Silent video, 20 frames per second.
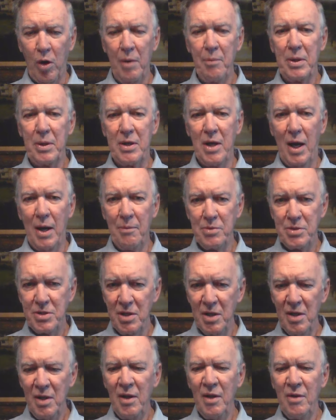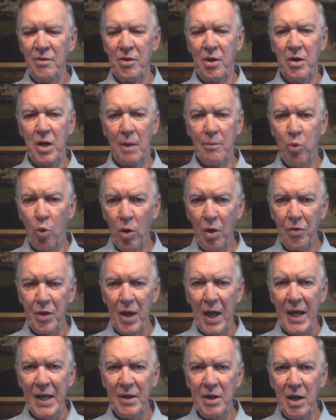It becomes the number one
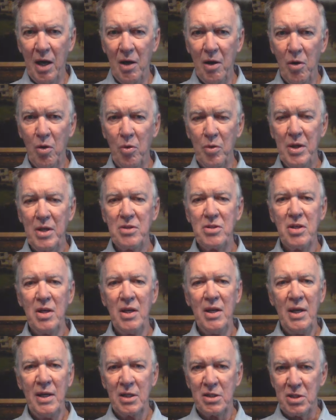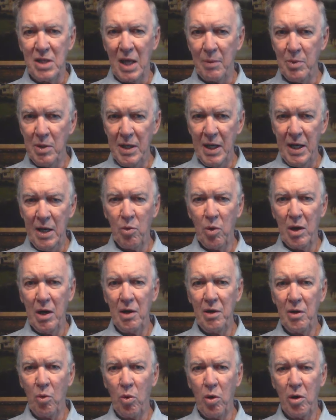thing to own. It's accepted anywhere
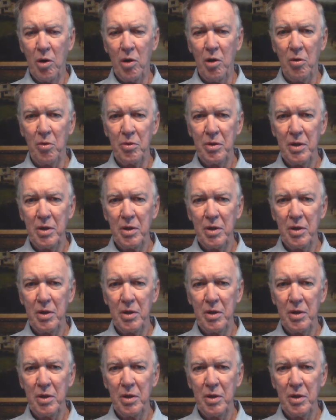in the world.